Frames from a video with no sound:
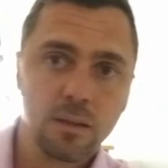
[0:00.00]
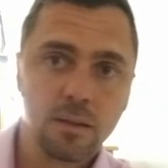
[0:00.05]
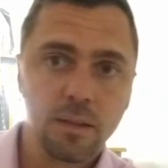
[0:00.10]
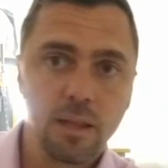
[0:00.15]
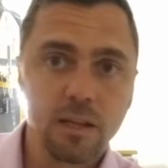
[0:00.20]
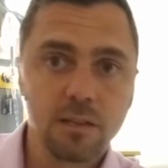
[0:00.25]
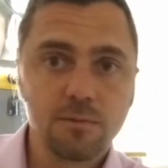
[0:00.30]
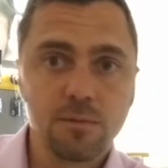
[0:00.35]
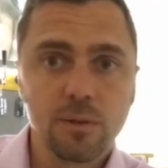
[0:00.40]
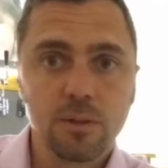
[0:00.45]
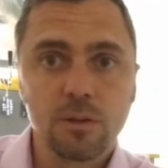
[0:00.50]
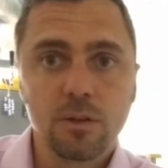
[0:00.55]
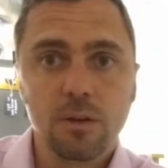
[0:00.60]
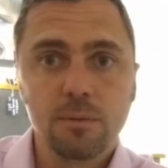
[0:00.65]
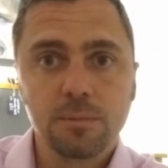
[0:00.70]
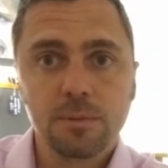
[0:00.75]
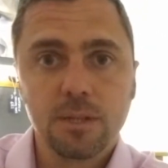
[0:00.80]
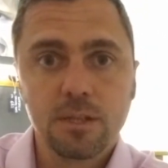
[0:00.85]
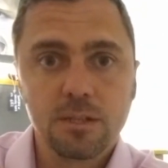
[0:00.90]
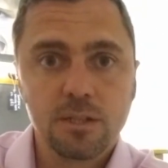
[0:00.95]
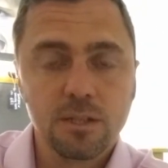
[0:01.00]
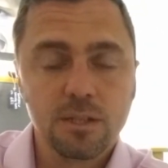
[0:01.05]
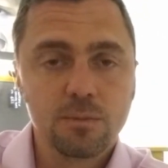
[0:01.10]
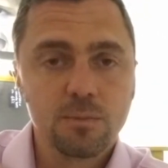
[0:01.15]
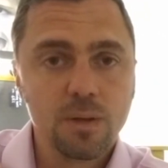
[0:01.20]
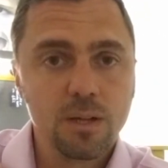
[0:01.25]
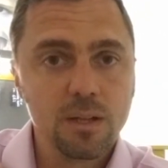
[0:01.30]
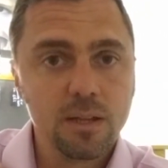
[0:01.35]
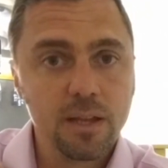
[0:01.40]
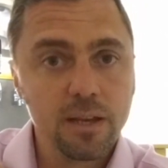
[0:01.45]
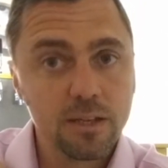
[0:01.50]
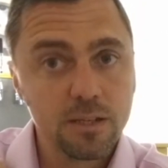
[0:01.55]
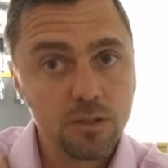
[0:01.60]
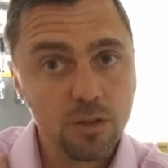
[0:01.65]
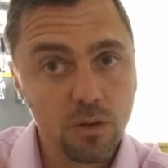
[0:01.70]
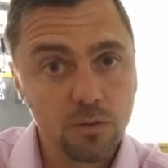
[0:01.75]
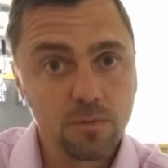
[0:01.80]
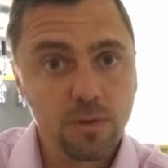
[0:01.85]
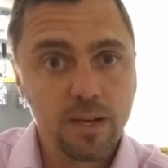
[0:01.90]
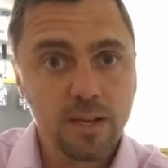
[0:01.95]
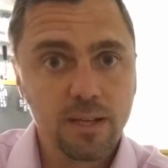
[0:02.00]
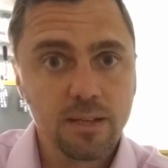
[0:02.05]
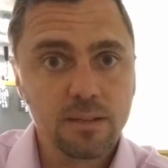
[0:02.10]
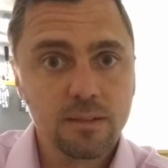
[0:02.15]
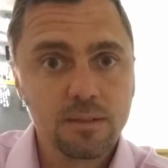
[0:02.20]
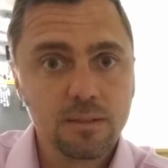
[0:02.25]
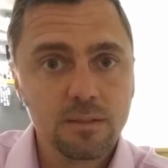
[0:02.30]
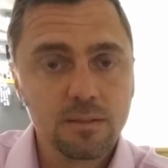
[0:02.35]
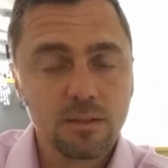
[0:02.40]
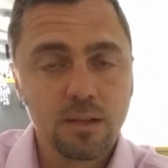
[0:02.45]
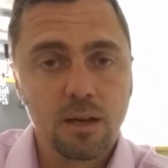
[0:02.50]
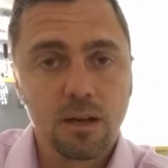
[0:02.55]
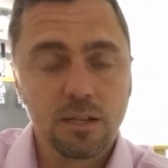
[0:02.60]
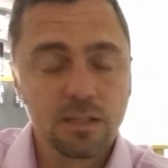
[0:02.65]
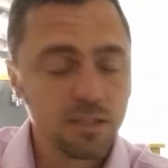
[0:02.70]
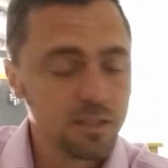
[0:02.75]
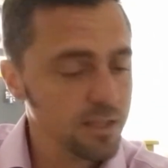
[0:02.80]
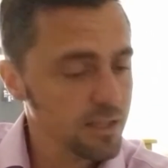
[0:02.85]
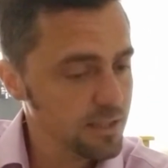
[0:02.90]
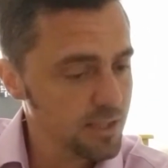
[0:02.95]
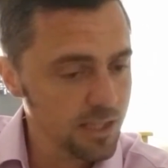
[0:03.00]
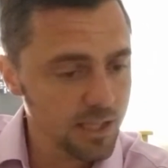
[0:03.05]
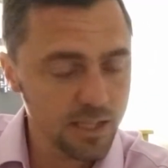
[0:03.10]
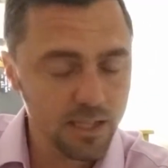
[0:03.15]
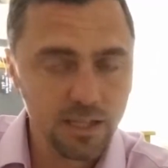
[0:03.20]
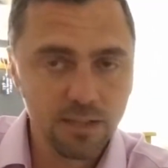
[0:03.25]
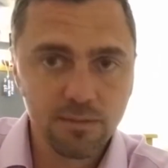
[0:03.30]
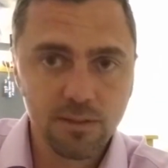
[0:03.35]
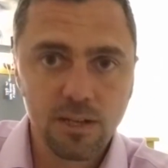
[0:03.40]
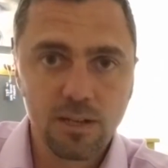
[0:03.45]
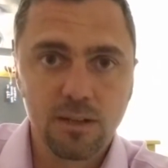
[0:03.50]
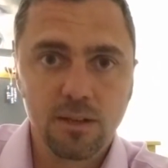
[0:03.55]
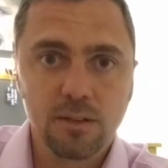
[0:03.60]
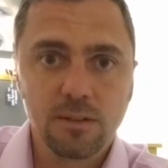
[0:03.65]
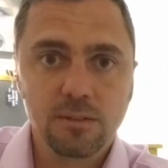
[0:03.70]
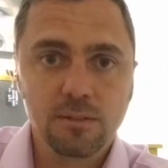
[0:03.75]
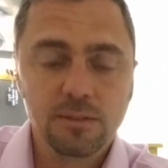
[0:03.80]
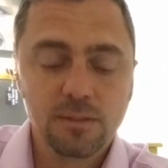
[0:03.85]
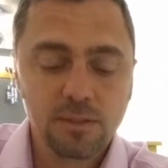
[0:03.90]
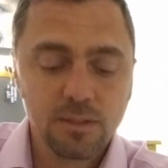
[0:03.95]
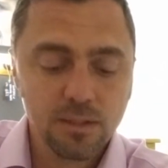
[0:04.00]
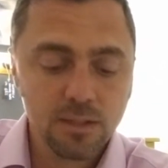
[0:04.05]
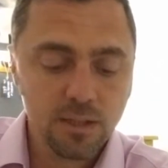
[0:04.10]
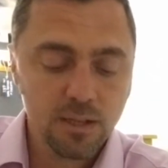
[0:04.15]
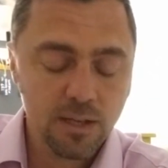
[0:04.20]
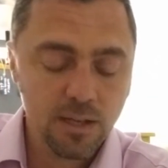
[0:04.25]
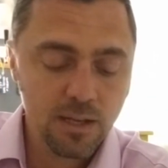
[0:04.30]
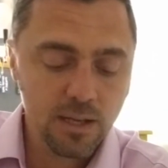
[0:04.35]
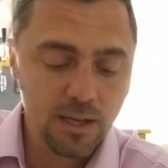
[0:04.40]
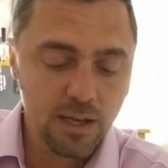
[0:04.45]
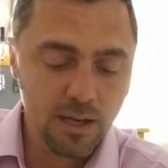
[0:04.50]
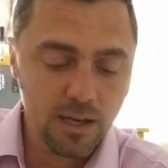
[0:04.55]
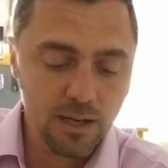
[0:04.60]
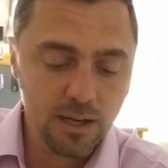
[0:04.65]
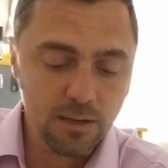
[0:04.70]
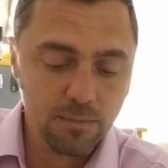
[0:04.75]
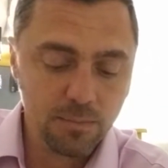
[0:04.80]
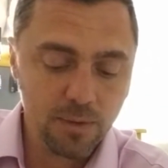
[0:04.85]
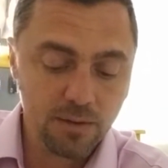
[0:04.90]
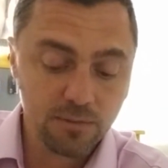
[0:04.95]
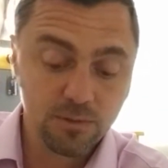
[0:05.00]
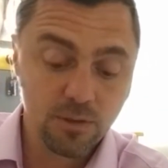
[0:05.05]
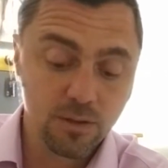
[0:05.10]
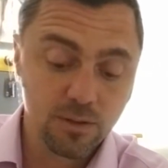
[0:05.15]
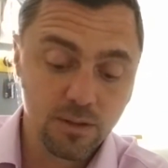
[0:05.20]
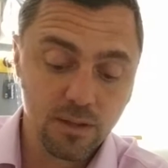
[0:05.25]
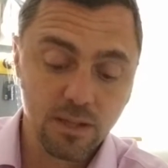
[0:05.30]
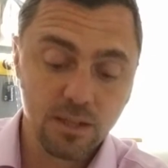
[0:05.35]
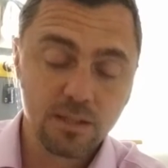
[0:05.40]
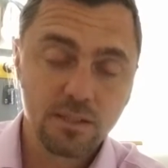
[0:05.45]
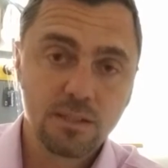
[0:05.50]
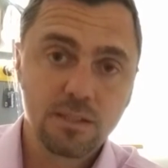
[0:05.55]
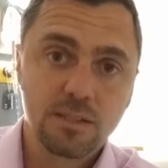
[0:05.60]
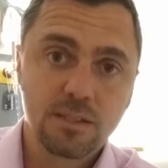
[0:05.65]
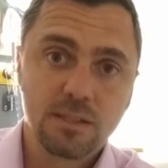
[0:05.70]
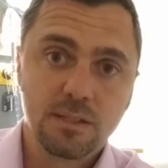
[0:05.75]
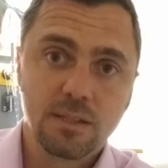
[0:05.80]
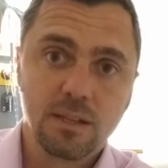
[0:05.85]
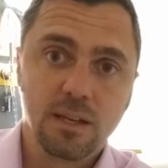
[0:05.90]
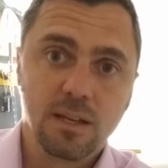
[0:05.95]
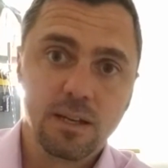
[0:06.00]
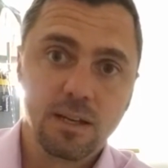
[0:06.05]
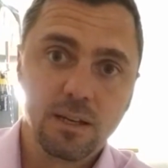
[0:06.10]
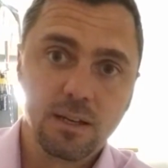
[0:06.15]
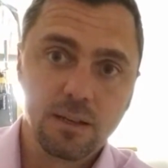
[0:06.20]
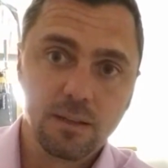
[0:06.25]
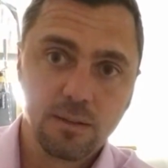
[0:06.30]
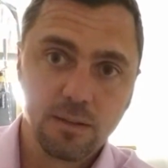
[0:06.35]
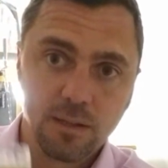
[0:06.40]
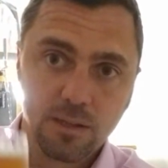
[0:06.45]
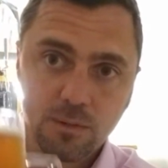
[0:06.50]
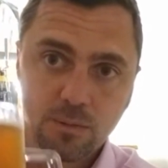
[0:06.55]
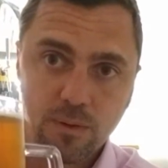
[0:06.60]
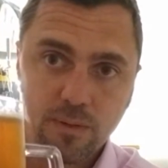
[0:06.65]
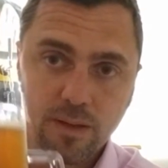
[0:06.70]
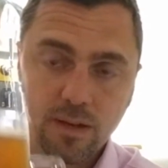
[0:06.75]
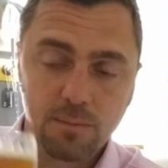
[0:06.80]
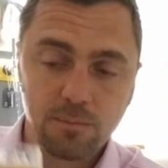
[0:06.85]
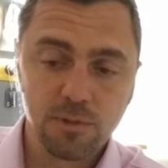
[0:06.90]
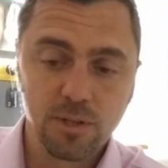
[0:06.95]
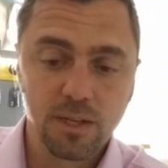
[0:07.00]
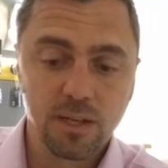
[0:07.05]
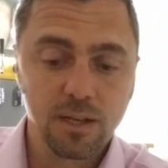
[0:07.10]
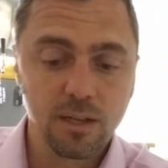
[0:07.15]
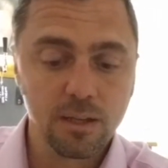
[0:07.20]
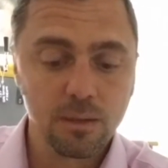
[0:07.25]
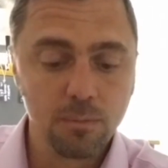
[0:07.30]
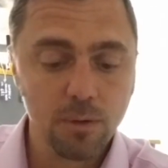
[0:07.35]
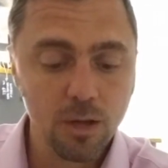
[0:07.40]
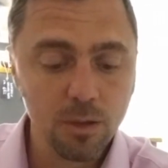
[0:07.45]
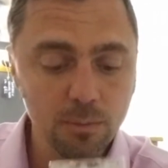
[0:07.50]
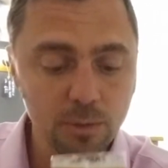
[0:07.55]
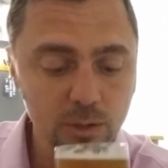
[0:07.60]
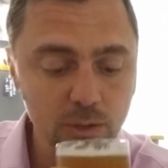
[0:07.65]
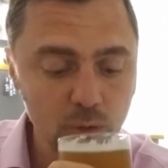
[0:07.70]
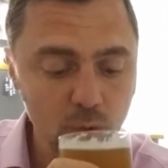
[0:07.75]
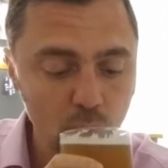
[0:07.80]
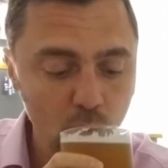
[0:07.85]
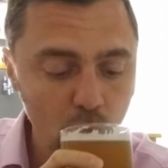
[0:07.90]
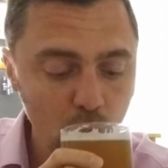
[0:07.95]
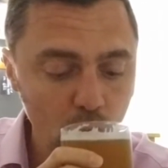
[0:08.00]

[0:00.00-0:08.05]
the competition as well, and it's not ready, so I just need to leave it alone. I've got this one that I'm drinking at the moment,